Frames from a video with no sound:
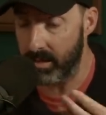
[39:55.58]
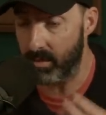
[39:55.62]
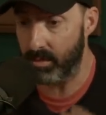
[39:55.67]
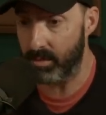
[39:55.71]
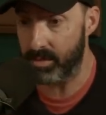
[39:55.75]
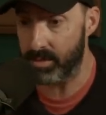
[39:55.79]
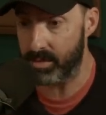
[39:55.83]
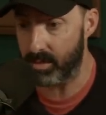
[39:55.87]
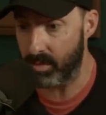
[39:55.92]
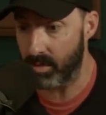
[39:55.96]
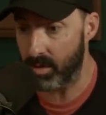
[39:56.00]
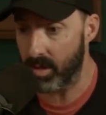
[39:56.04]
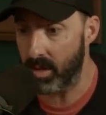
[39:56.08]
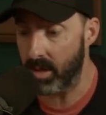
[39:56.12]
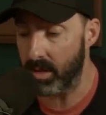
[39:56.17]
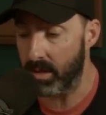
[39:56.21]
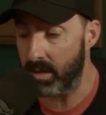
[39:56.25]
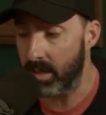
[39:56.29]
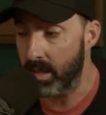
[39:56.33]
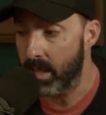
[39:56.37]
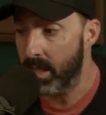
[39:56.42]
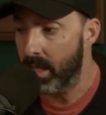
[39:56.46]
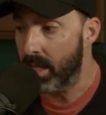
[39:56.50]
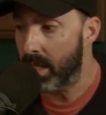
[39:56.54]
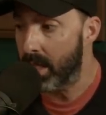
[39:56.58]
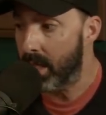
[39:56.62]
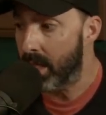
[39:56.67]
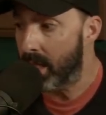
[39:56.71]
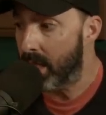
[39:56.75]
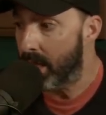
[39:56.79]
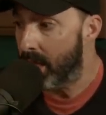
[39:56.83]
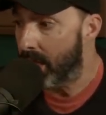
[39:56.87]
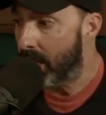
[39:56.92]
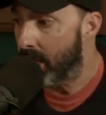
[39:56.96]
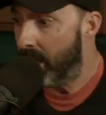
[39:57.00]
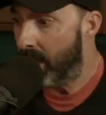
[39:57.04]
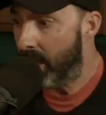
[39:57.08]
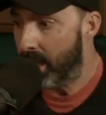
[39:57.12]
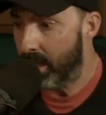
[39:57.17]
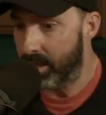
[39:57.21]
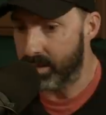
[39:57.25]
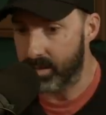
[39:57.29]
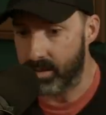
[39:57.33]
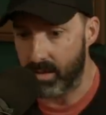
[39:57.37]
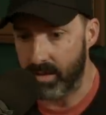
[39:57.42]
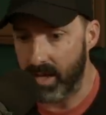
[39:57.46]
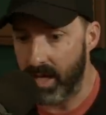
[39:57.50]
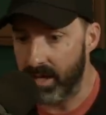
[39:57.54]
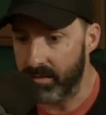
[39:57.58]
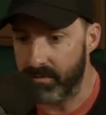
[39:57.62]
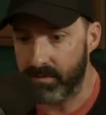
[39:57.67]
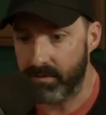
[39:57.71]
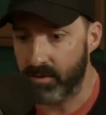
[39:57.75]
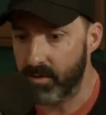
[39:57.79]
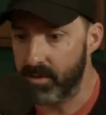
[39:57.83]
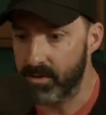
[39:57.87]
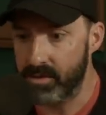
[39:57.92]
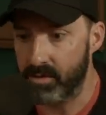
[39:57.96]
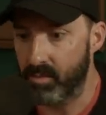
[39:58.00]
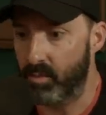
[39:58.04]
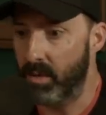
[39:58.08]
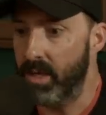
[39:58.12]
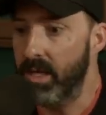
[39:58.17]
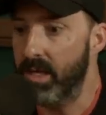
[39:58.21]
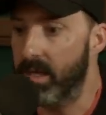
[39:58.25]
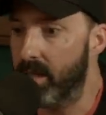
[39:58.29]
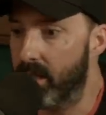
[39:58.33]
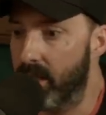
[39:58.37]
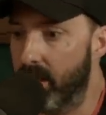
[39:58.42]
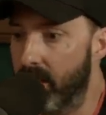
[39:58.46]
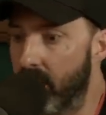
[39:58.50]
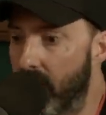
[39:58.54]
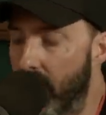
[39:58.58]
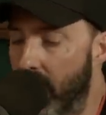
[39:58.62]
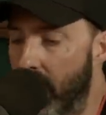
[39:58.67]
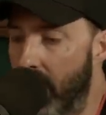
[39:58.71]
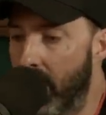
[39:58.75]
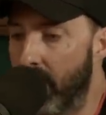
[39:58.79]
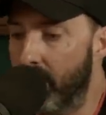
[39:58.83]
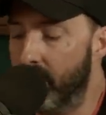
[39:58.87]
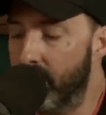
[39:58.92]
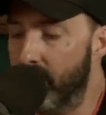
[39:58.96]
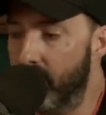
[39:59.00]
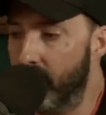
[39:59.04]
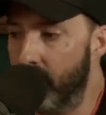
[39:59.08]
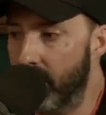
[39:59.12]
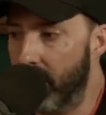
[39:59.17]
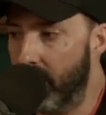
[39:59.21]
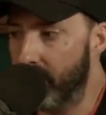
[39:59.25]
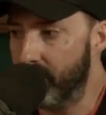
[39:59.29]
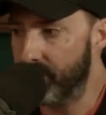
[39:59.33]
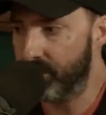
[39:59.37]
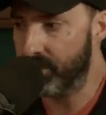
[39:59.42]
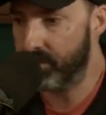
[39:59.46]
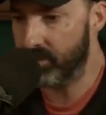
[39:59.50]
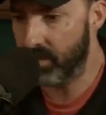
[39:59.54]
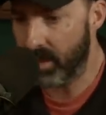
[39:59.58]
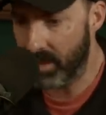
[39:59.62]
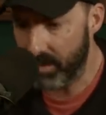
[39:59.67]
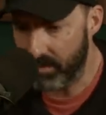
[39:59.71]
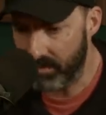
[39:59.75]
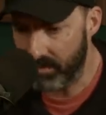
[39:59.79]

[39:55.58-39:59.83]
know what's going on and so that first week I w- when i was just trying to